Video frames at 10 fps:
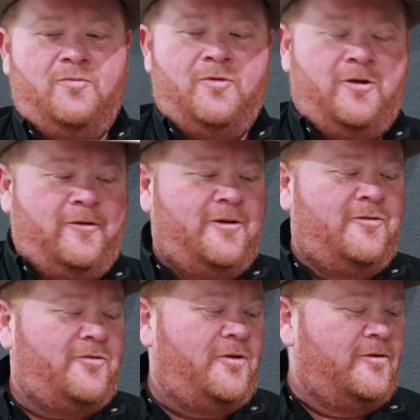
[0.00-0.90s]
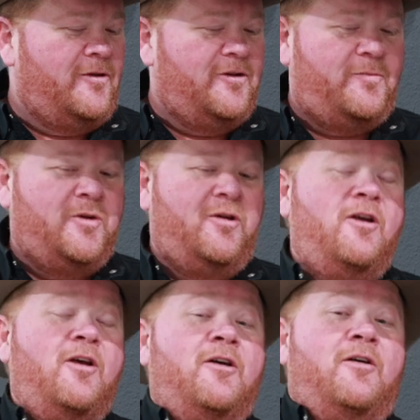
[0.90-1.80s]
Running around and steel and all that. But
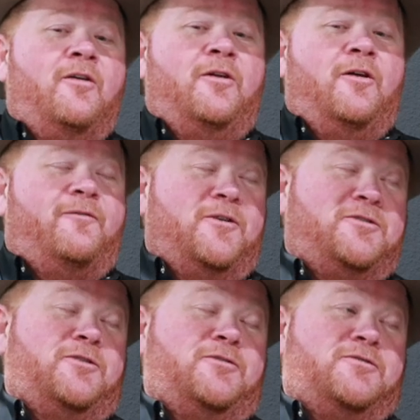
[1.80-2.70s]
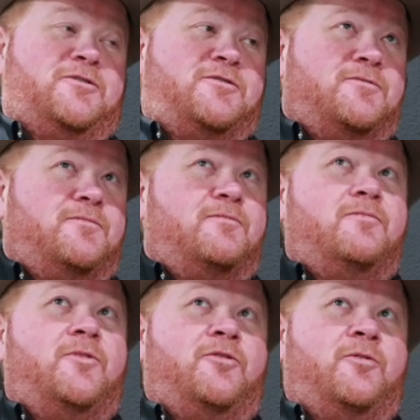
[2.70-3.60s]
going to her first show is
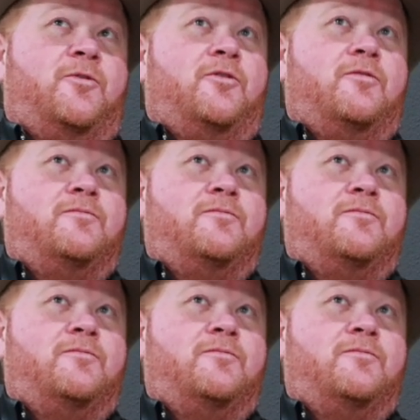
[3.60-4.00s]
tomorrow.